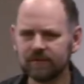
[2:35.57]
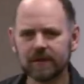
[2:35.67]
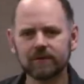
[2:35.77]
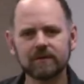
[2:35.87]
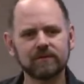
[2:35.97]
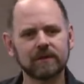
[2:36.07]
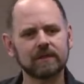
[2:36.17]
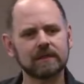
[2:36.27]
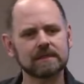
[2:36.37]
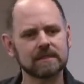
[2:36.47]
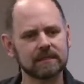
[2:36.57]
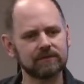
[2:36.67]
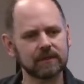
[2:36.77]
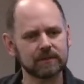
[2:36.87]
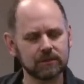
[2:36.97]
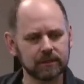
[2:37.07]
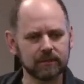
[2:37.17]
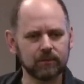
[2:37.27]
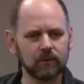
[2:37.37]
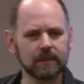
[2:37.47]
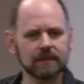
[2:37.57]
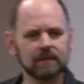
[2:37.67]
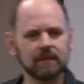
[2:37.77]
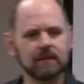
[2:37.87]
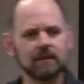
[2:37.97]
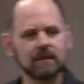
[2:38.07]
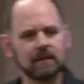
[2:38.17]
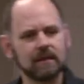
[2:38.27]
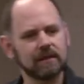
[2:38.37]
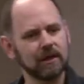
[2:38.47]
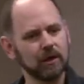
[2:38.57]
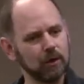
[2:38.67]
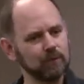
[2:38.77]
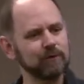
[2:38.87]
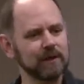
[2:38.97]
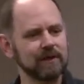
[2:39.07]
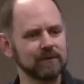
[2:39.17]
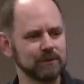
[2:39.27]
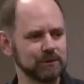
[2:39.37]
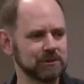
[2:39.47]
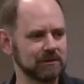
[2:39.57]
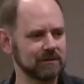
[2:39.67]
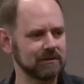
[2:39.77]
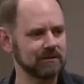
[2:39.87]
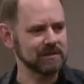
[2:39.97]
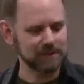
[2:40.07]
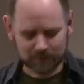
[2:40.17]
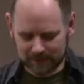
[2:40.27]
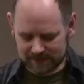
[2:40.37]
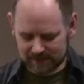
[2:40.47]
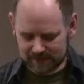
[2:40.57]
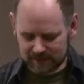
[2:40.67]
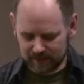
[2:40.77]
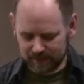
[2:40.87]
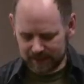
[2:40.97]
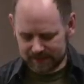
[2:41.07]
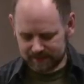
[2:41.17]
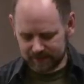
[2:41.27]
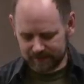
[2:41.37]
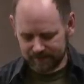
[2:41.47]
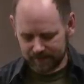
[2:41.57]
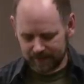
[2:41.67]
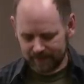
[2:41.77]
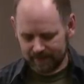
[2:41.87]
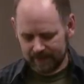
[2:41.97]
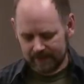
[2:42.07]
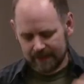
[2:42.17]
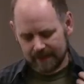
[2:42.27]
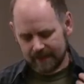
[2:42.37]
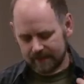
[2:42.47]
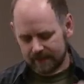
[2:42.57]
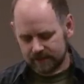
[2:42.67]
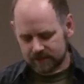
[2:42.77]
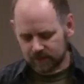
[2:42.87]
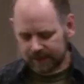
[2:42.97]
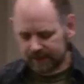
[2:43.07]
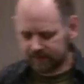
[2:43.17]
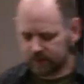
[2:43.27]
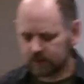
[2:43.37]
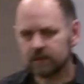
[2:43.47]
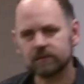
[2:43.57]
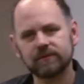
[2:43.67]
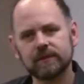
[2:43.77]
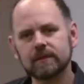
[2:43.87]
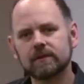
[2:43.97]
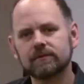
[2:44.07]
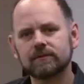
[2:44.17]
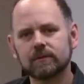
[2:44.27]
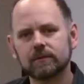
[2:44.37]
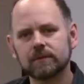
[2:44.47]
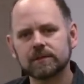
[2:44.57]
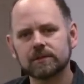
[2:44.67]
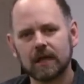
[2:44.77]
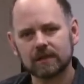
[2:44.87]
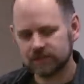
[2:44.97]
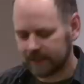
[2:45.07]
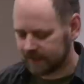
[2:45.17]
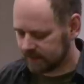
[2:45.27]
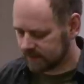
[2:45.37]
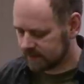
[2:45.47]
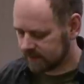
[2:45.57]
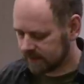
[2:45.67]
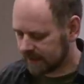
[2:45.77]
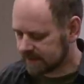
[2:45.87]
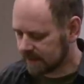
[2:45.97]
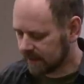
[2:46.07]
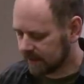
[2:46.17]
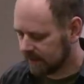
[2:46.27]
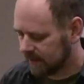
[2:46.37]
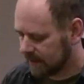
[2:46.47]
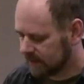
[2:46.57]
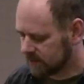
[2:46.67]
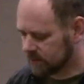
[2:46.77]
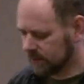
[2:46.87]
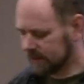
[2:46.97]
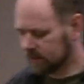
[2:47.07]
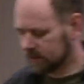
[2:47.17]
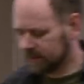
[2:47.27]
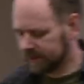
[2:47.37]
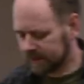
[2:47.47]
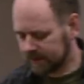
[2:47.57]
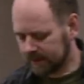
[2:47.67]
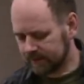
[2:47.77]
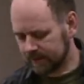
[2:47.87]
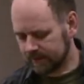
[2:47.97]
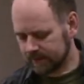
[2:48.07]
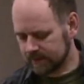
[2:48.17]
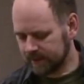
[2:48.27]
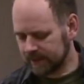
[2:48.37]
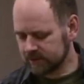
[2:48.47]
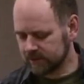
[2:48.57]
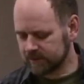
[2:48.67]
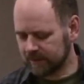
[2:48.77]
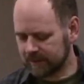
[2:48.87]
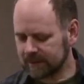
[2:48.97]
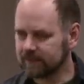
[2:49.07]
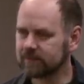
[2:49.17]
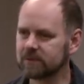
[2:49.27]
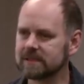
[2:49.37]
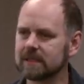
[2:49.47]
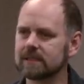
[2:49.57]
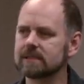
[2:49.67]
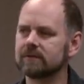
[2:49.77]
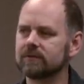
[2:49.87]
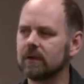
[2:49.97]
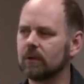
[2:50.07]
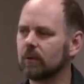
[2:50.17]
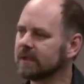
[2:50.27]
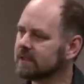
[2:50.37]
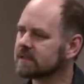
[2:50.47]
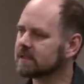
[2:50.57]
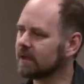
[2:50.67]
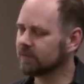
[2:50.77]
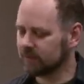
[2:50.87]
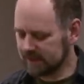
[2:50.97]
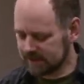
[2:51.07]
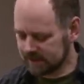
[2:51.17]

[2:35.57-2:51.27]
Very, very significant turning point in our hopeful evolution as humans, that this could be possible. And I just want to give you a little feel for Mr. Hochschild's essay and just read you a little bit some excerpts from it to give you a sense of what he discovered when he